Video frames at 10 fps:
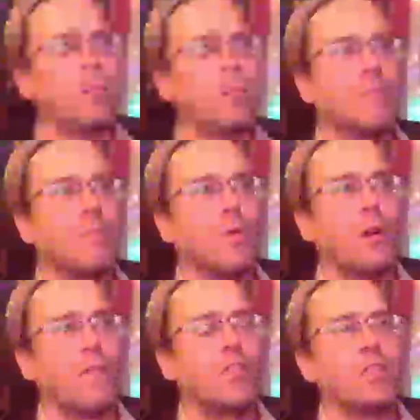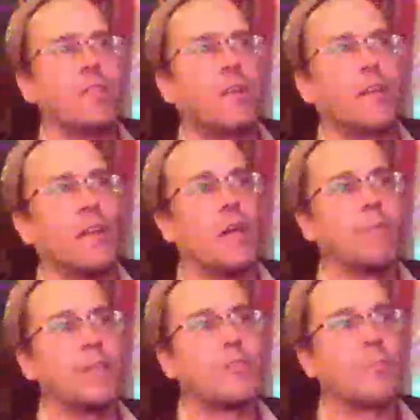more of just a
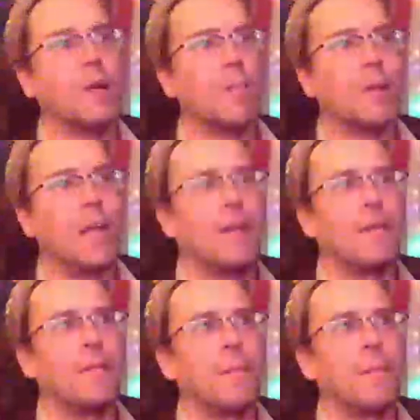instrumental band,